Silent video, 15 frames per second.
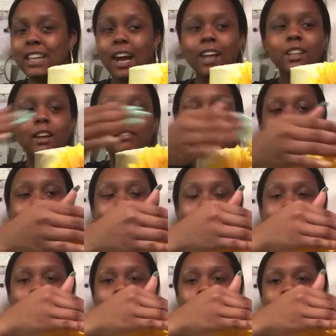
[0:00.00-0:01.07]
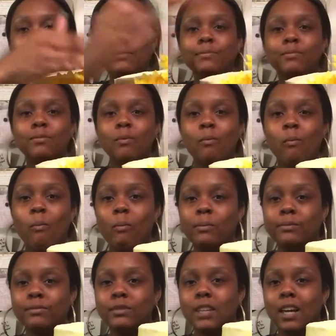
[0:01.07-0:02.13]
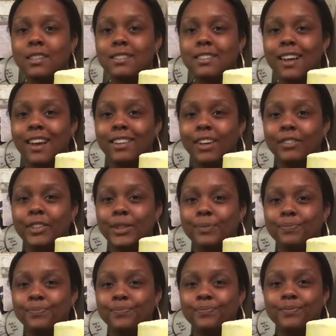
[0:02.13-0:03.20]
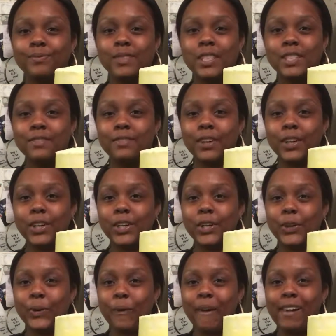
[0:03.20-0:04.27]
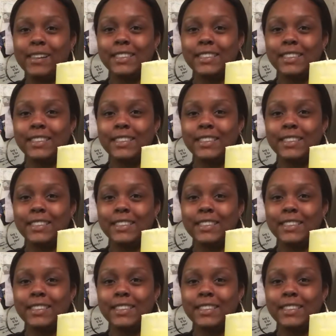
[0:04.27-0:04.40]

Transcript: I love it. Yes, I love it. It's very cute.